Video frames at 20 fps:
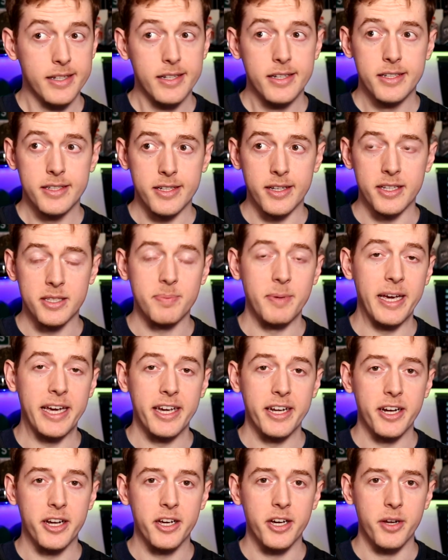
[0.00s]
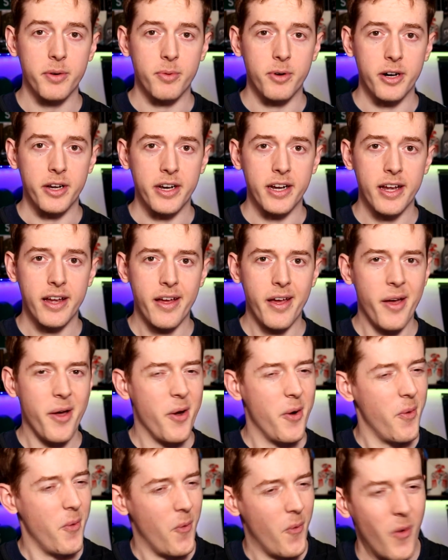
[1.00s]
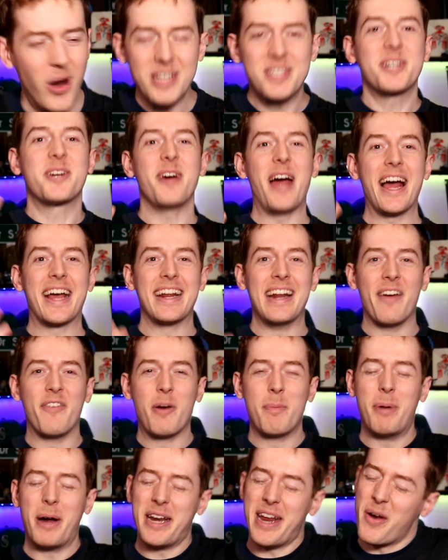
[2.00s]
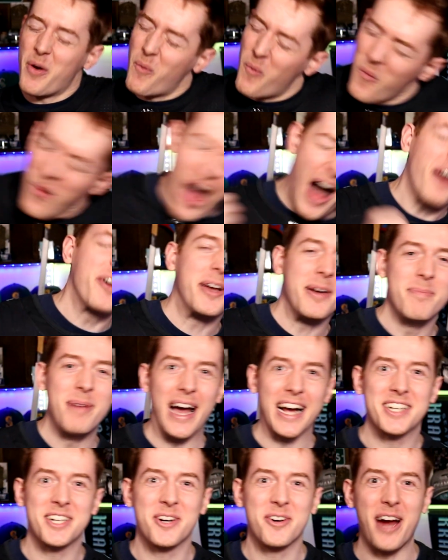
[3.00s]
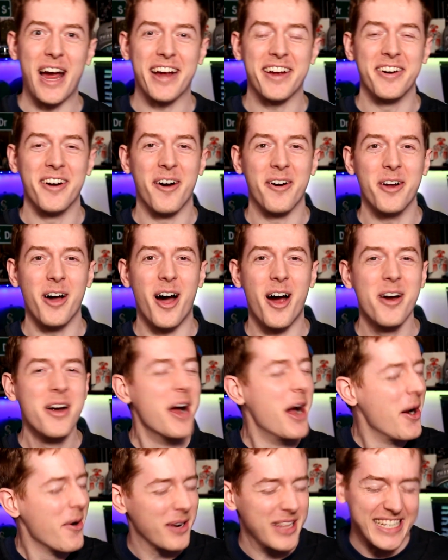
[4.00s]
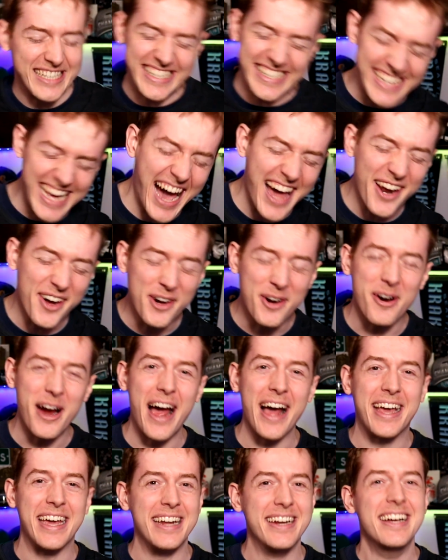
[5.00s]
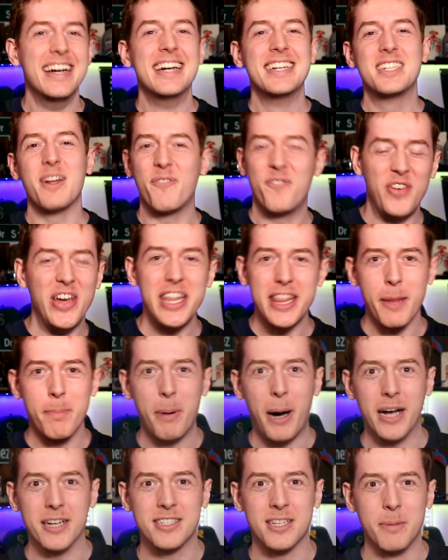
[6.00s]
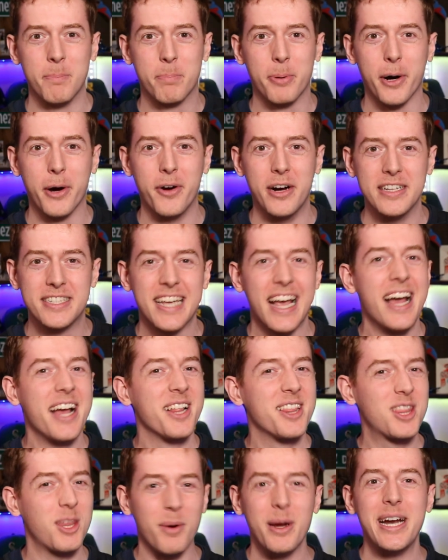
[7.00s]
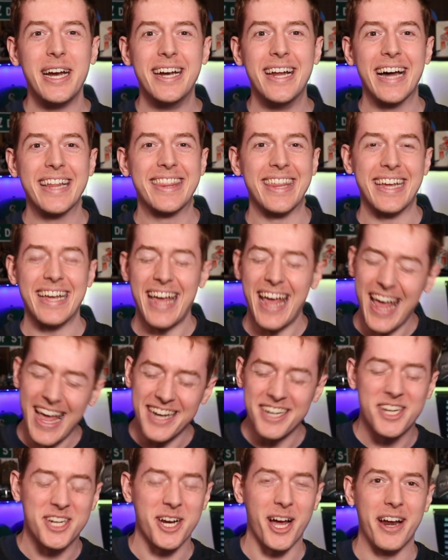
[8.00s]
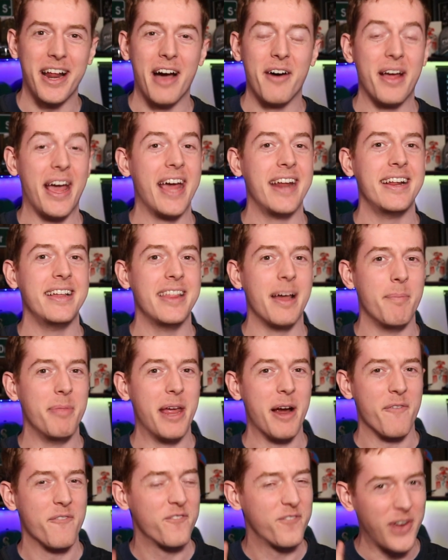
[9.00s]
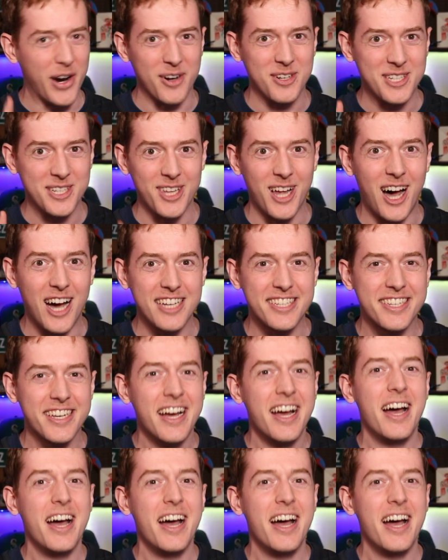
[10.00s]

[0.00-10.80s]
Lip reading: So let's make it a good one. What's cracking, everybody, and welcome back to Kraken R&R, where the Seattle Kraken defeat the Boston Bruins 3-0 in shutout, handing them their first loss